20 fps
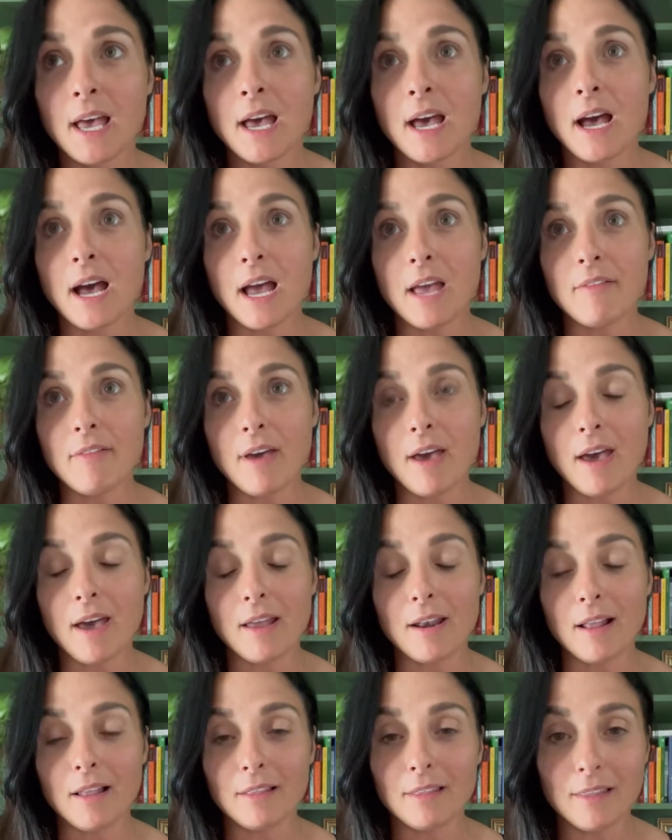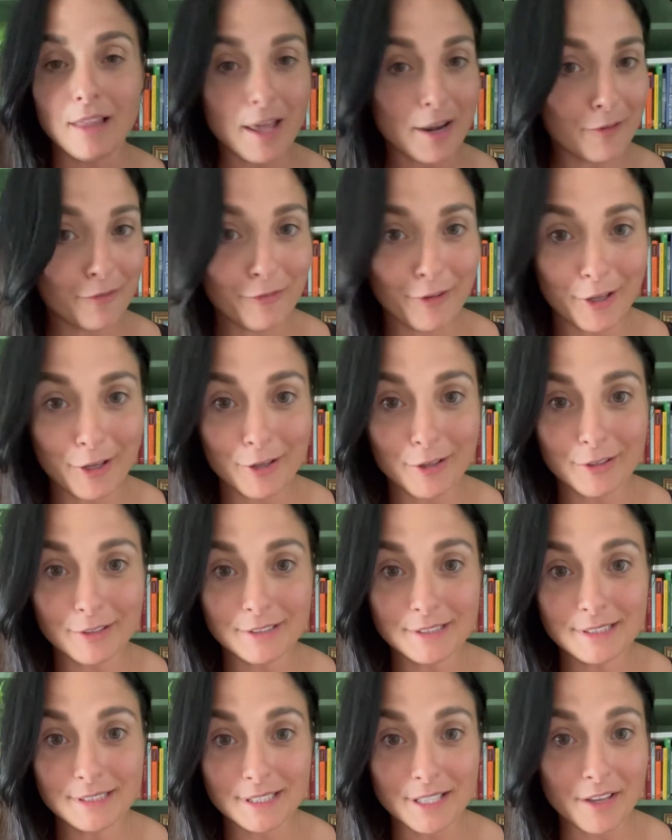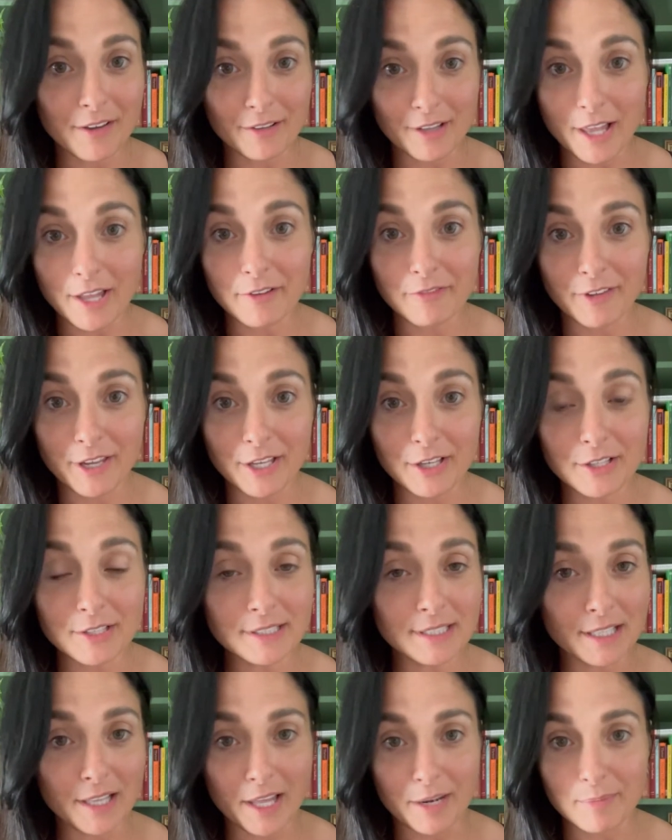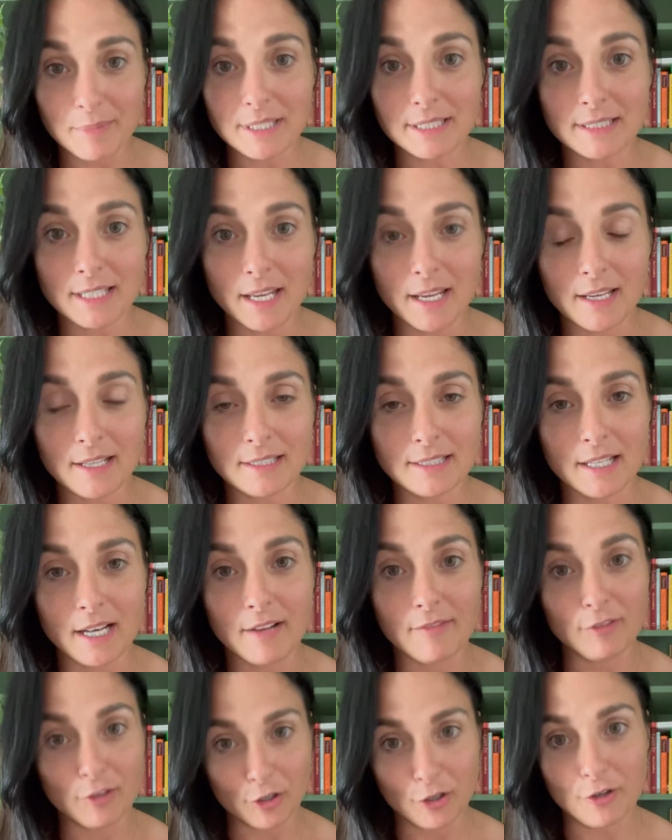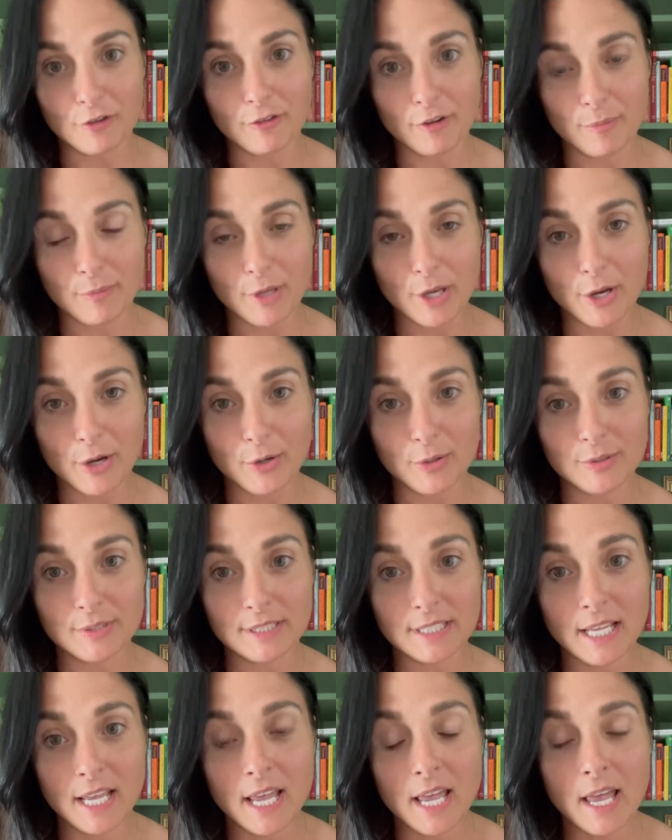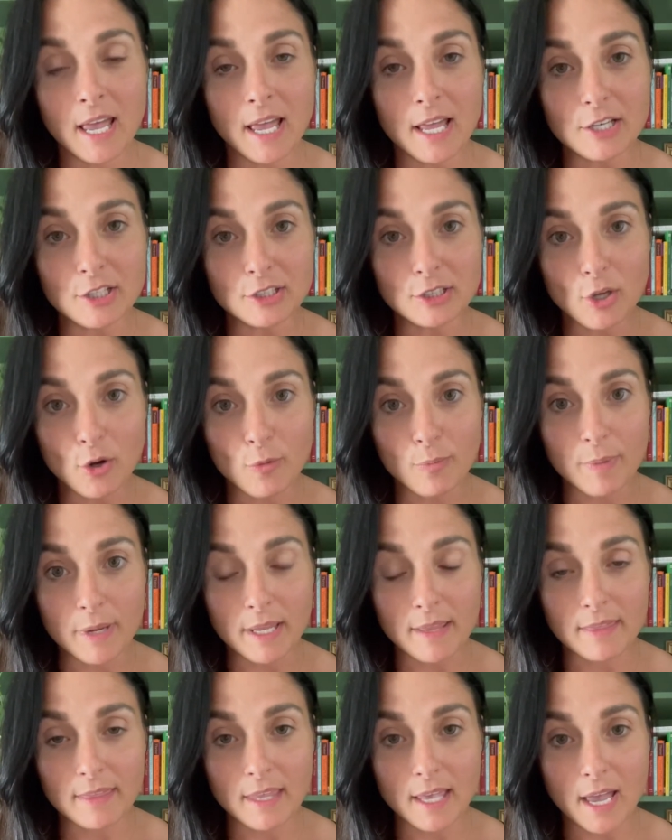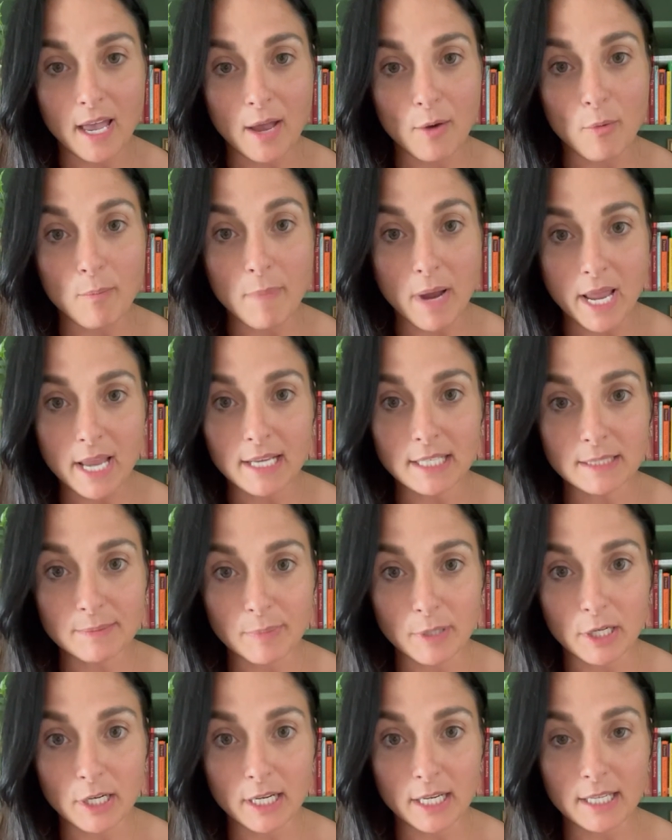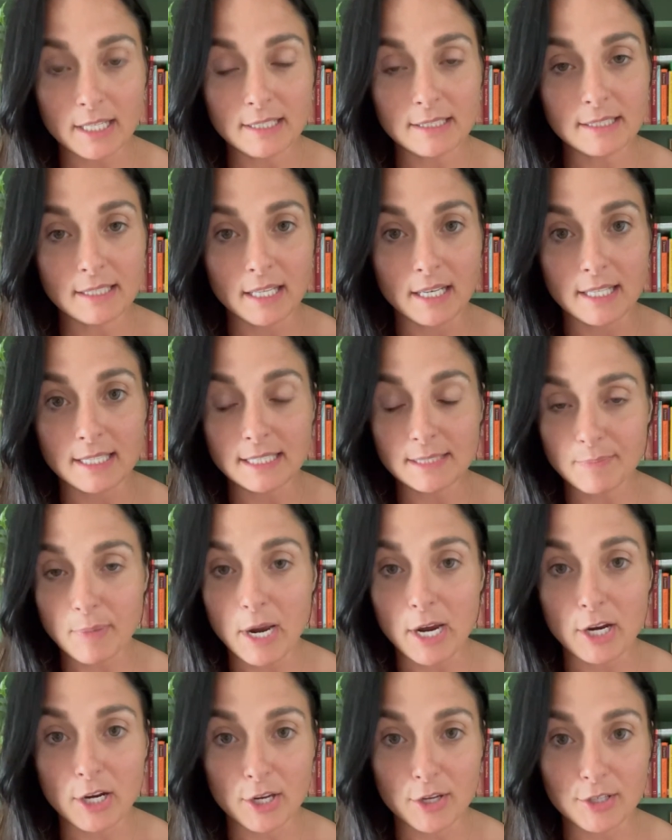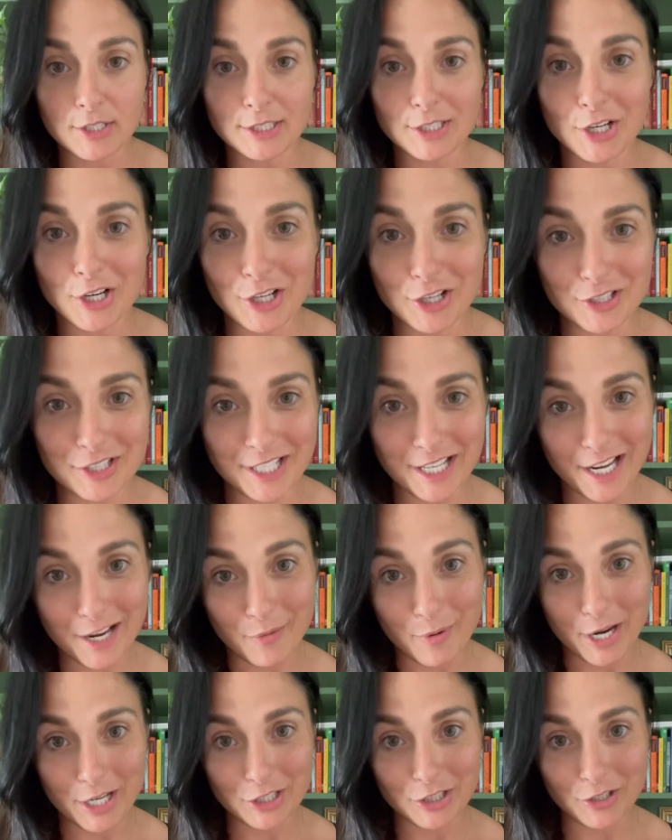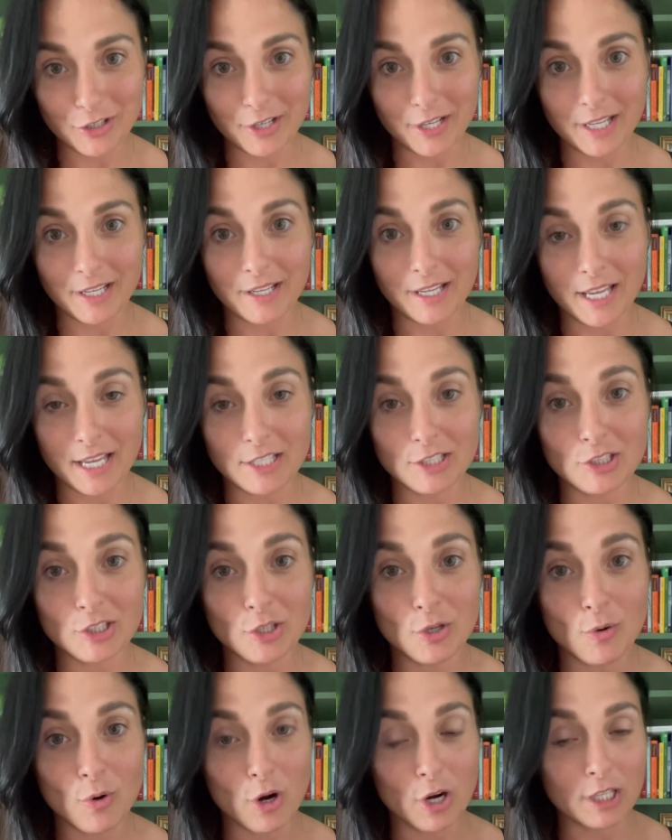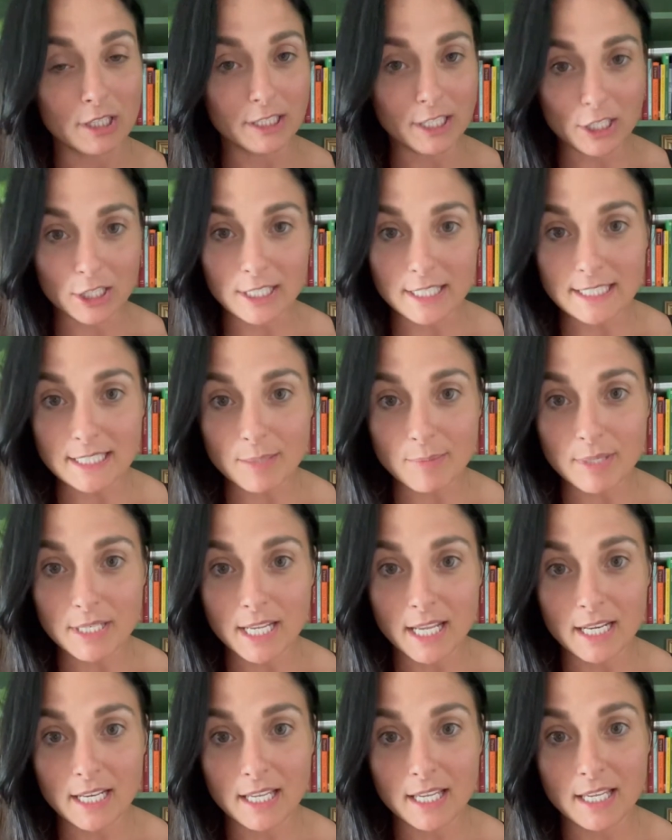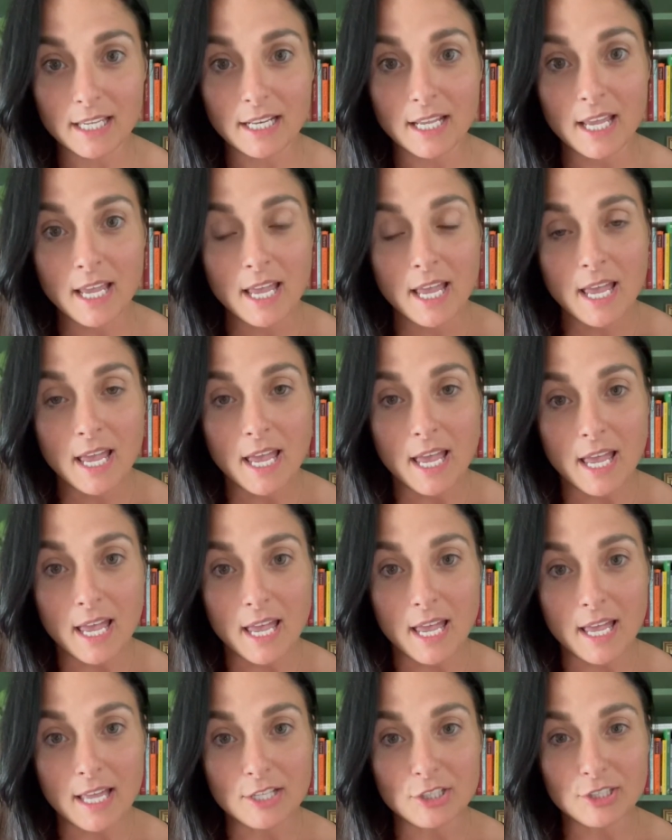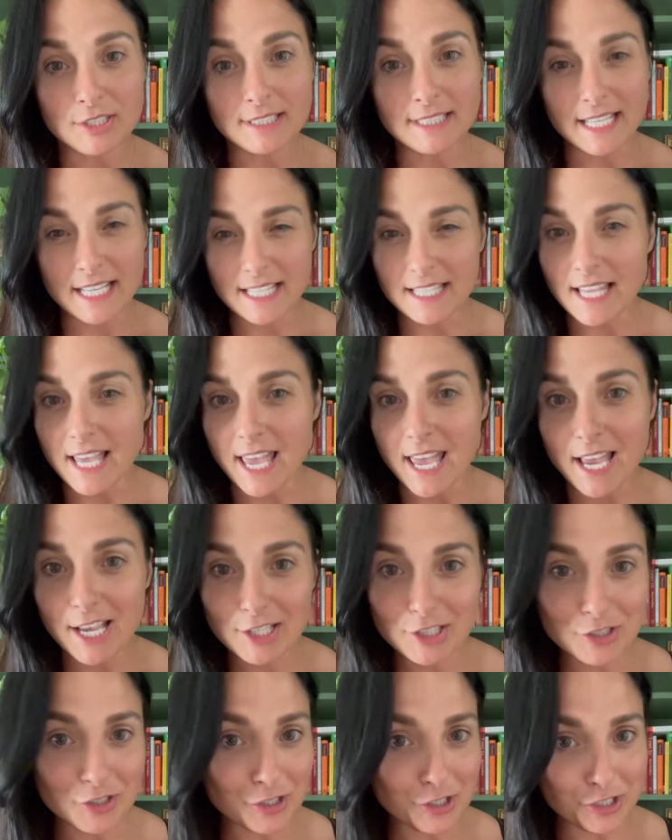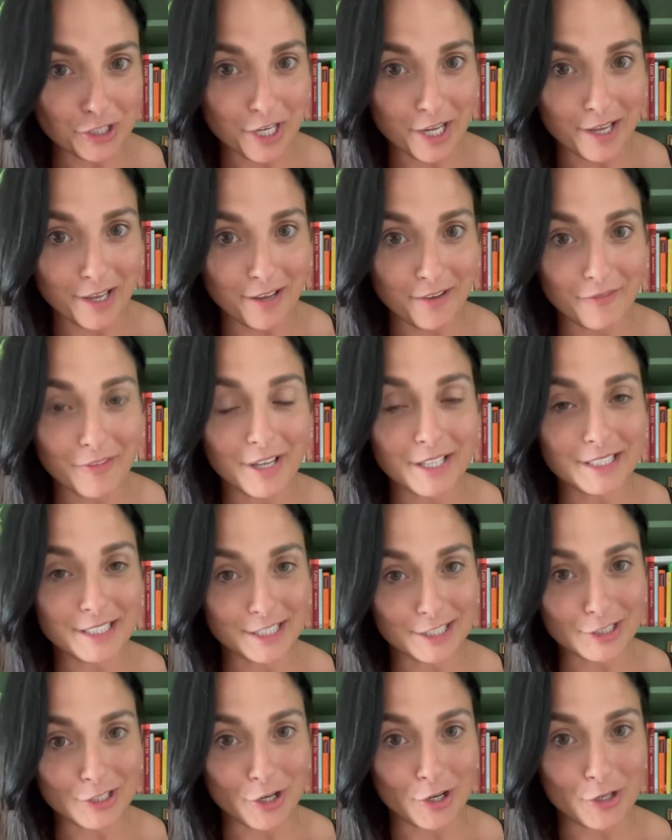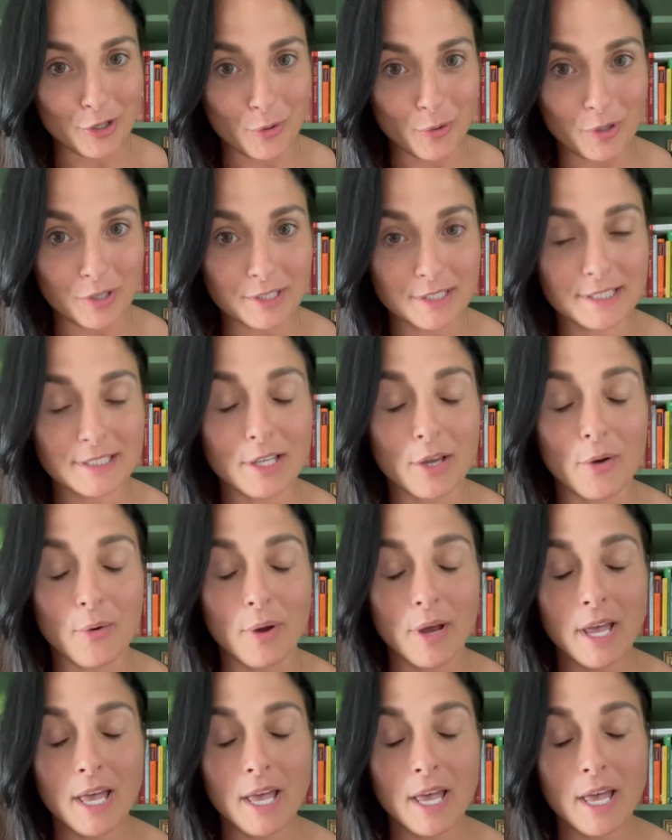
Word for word: I've had a lot of fails, a lot of fails, a lot of mistakes, and I've learned from those. And just hoping that my experience can inspire you to start your DIY journey in case you are a little intimidated and just needing that extra shove to start yours. So